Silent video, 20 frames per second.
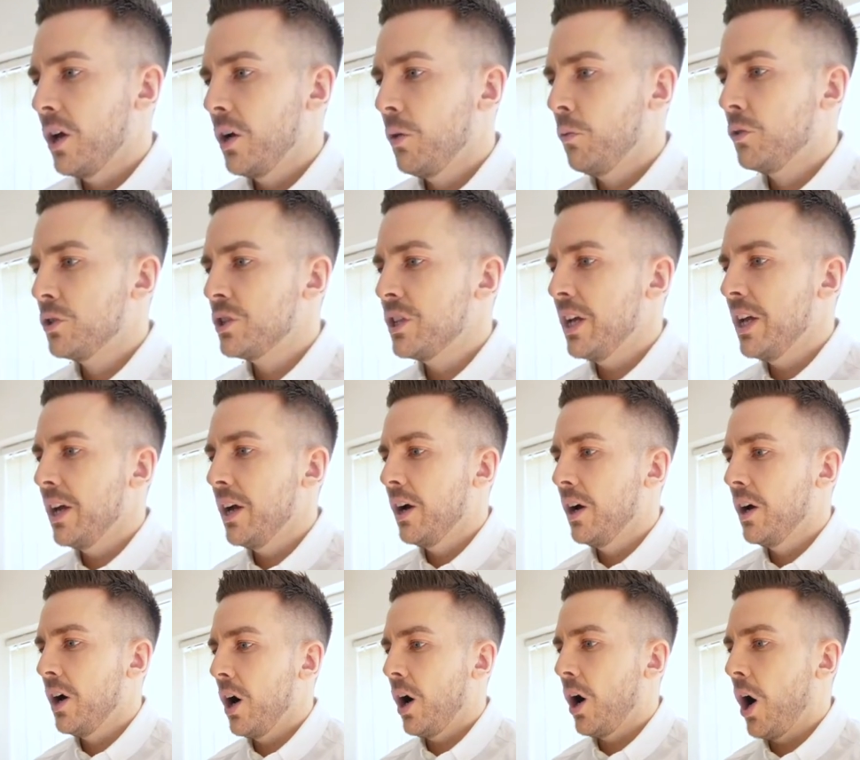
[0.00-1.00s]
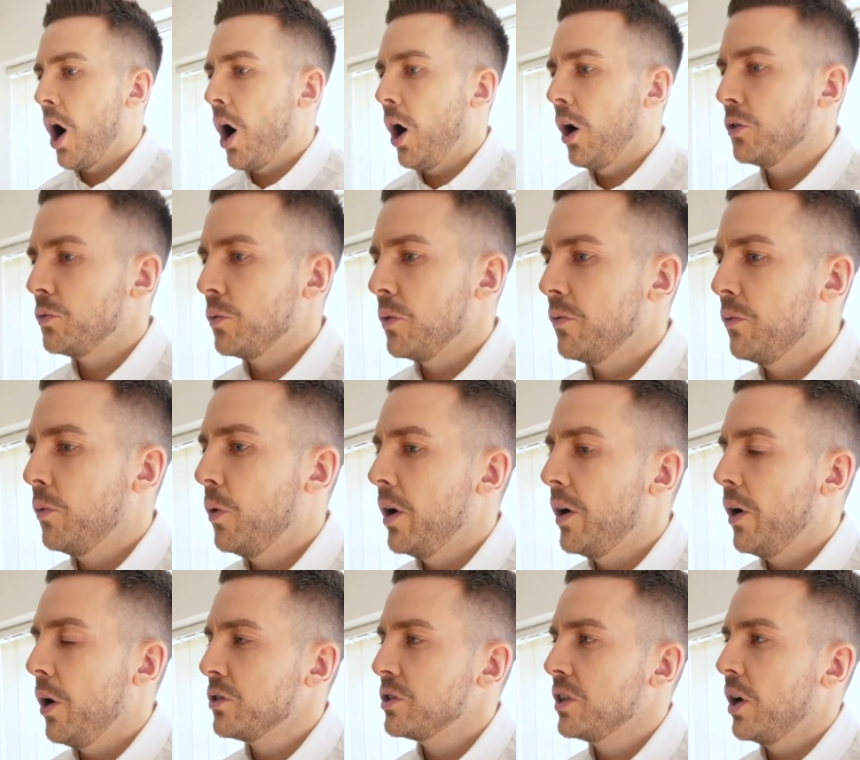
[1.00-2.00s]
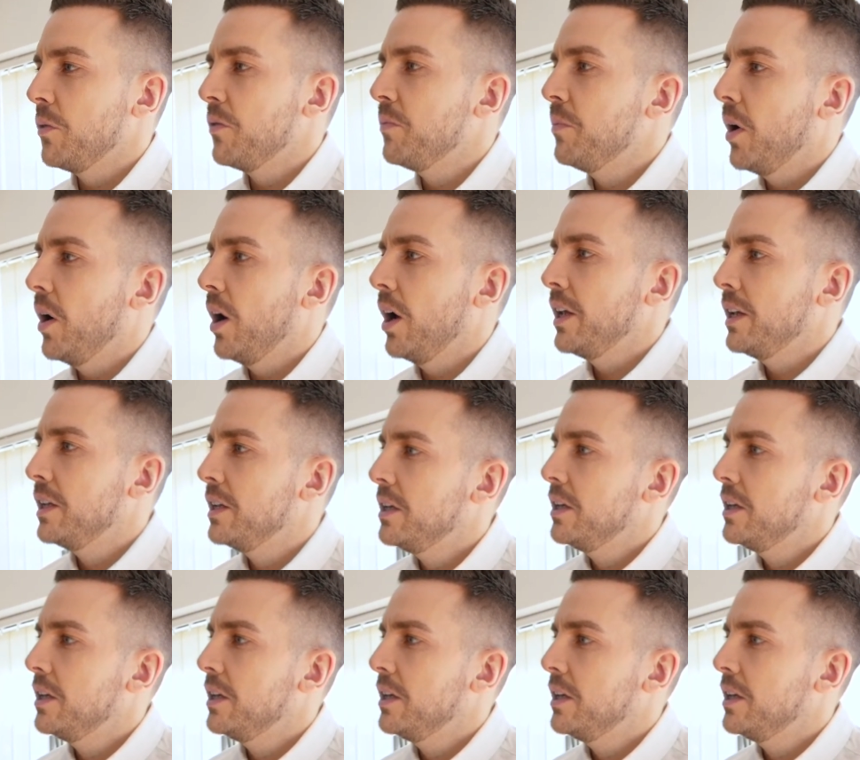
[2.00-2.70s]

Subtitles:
was it hard with what I was like with my